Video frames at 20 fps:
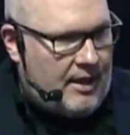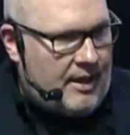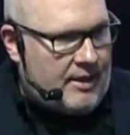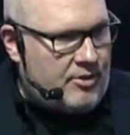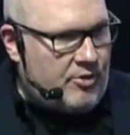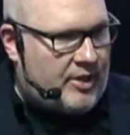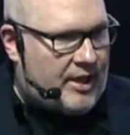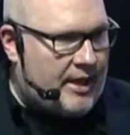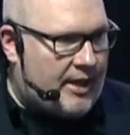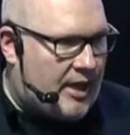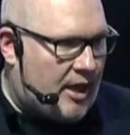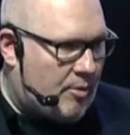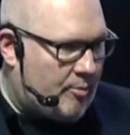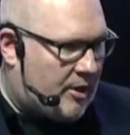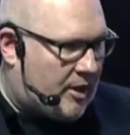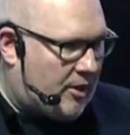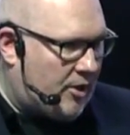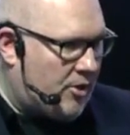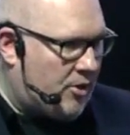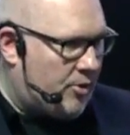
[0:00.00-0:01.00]
You can come
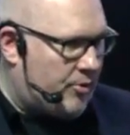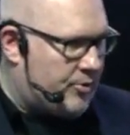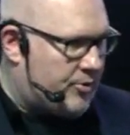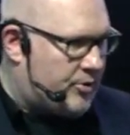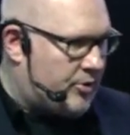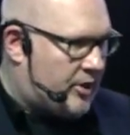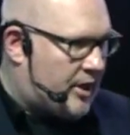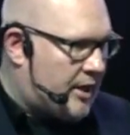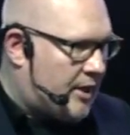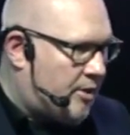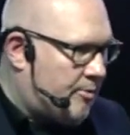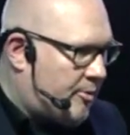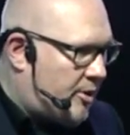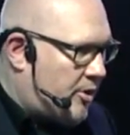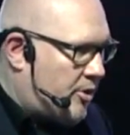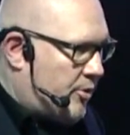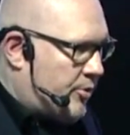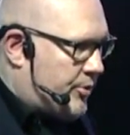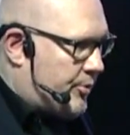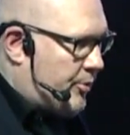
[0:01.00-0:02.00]
close, you can come
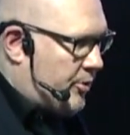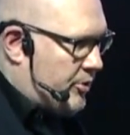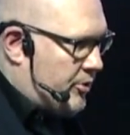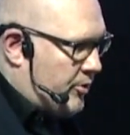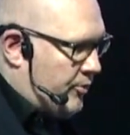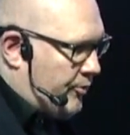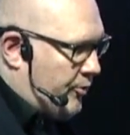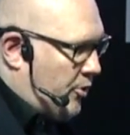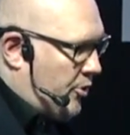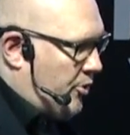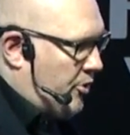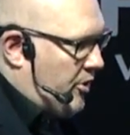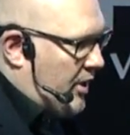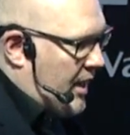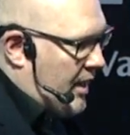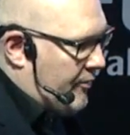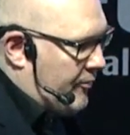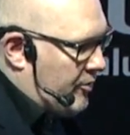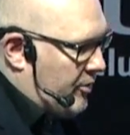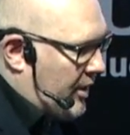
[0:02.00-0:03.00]
close what you
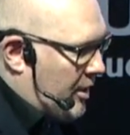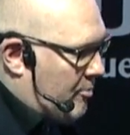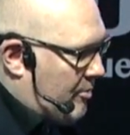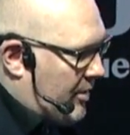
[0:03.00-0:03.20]
photograph, you can